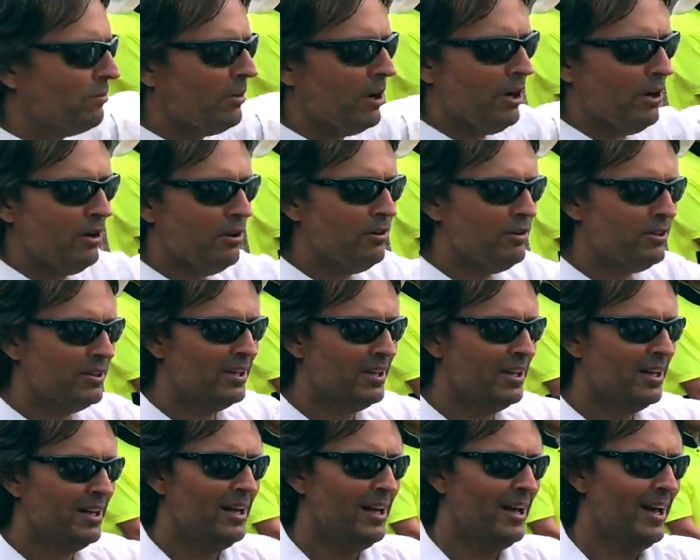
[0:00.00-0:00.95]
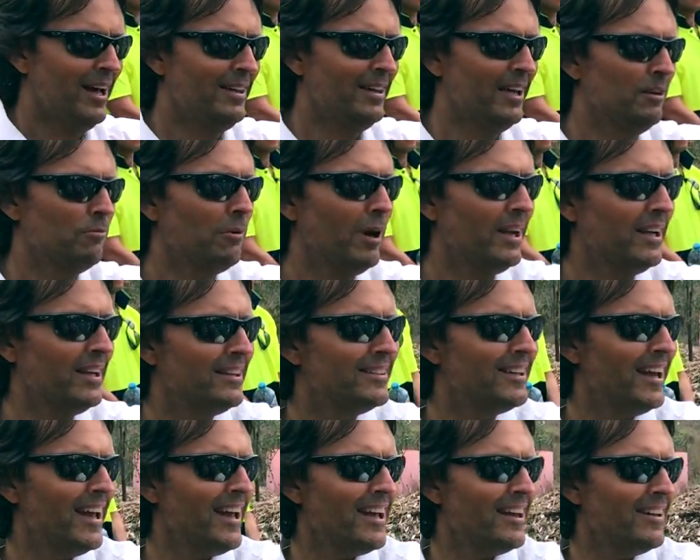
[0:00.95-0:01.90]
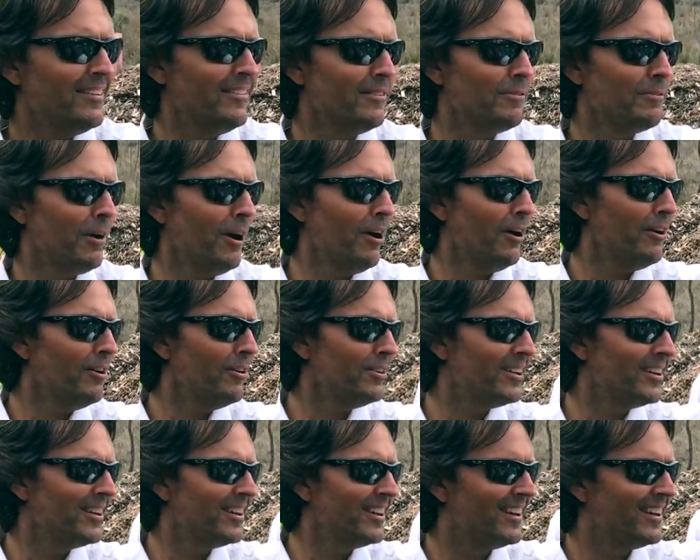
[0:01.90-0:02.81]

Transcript: road and then running down the road